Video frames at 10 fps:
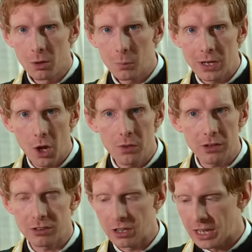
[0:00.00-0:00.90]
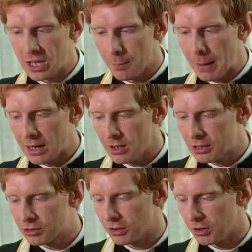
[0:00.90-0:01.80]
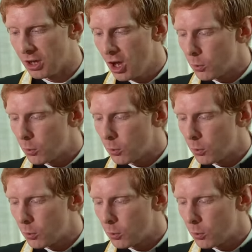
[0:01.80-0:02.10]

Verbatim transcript: We know this in, in the benediction.